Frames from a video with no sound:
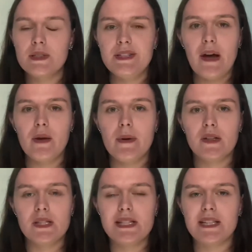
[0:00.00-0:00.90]
Down Among
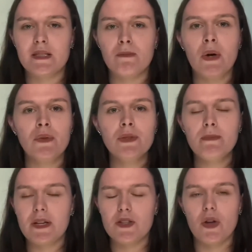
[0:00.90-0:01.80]
the Sticks and Bones
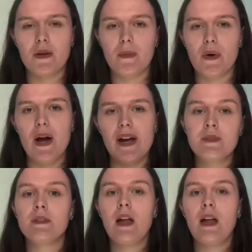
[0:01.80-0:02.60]
by Seanan McGuire.